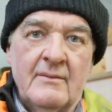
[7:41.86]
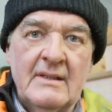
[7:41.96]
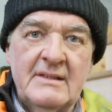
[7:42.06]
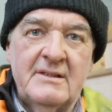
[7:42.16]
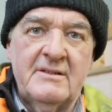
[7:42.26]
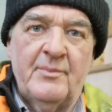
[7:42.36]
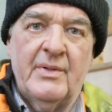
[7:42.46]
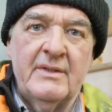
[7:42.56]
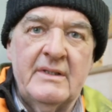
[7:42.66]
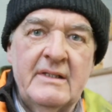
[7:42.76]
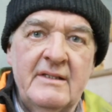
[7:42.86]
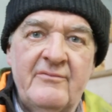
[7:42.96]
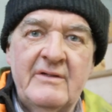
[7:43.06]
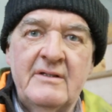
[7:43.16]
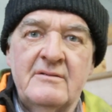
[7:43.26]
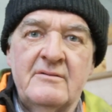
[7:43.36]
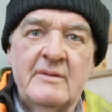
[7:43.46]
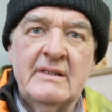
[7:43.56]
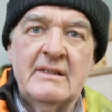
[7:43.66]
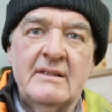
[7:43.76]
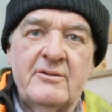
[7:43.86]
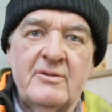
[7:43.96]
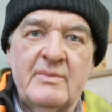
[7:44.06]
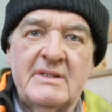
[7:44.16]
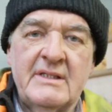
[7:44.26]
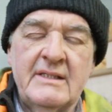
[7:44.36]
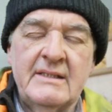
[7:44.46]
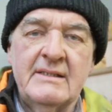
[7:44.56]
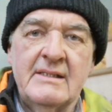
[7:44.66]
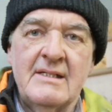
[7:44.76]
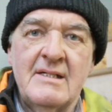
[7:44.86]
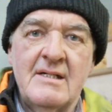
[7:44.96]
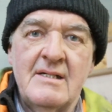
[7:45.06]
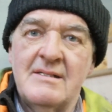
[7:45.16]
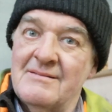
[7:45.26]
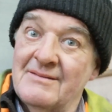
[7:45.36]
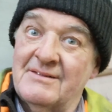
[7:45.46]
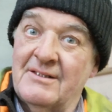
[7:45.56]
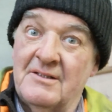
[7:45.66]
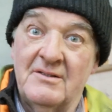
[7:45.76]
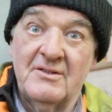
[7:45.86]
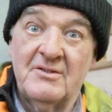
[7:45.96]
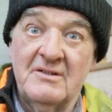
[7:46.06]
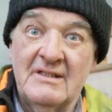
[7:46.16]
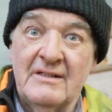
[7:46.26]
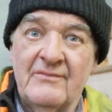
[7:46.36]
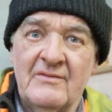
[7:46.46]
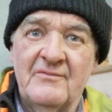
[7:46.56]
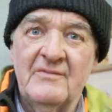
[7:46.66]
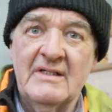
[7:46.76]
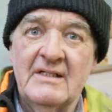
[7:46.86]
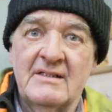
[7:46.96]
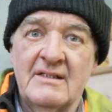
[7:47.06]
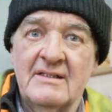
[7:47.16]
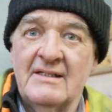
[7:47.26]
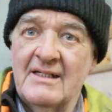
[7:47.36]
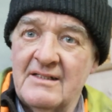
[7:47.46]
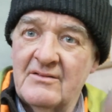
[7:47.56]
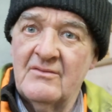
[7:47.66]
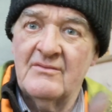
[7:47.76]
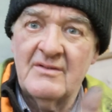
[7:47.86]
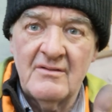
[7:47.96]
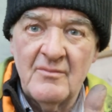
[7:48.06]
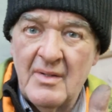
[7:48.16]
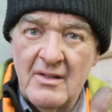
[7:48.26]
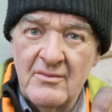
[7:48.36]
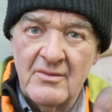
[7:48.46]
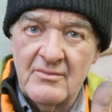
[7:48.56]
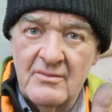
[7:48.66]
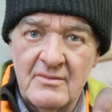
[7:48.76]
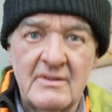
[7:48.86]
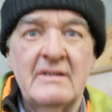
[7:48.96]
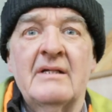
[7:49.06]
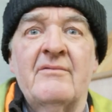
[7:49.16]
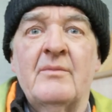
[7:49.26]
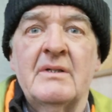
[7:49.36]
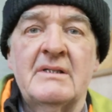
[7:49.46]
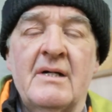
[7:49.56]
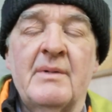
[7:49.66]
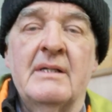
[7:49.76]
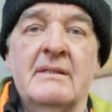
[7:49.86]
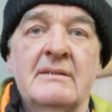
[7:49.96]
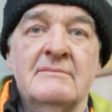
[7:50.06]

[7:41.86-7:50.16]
Well, this is the point in the video where I should be saying that's another successful fix and the Land Rover's all back on the road and everybody's happy.